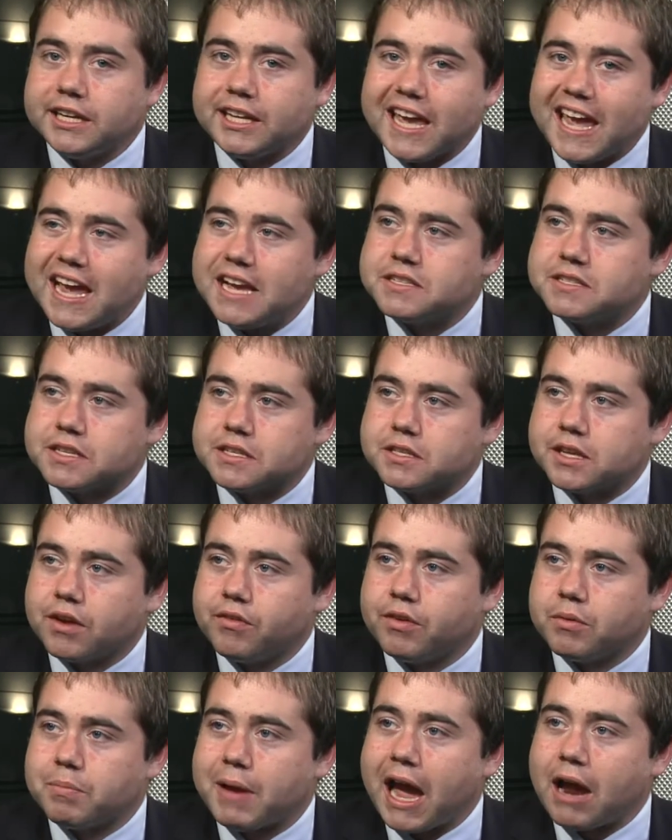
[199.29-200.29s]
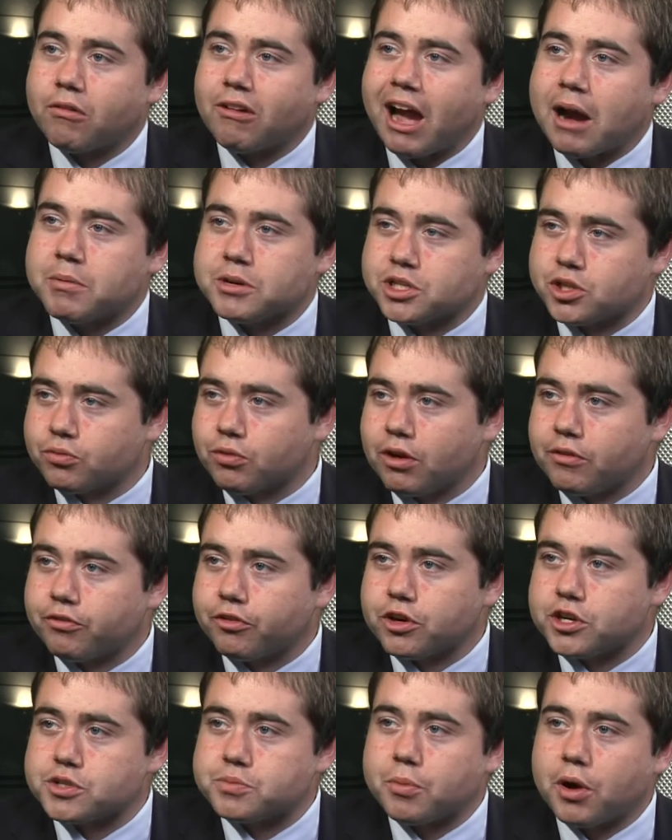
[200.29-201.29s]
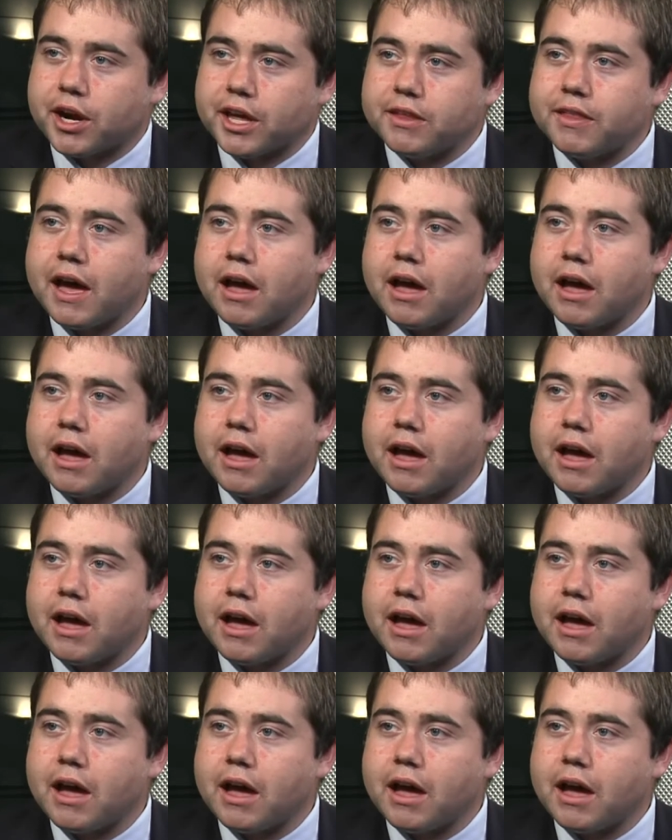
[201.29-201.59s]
Kansas giving Pat Roberts a run for his money.